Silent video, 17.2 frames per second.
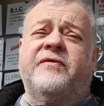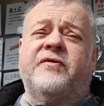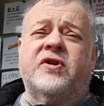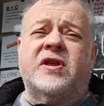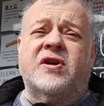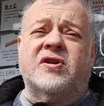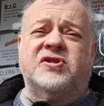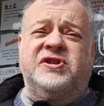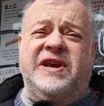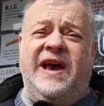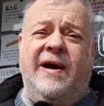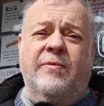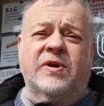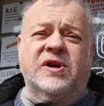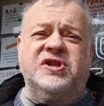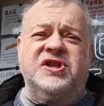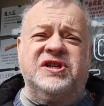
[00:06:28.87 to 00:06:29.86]
for their
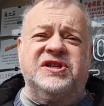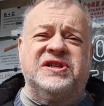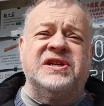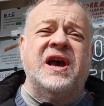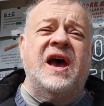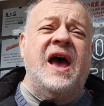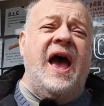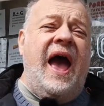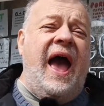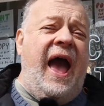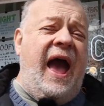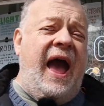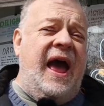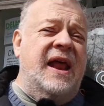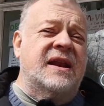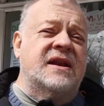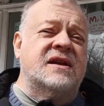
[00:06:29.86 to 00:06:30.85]
sandwiches,
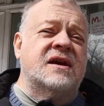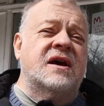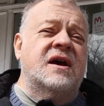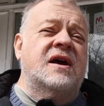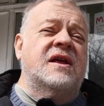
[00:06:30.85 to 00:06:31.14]
and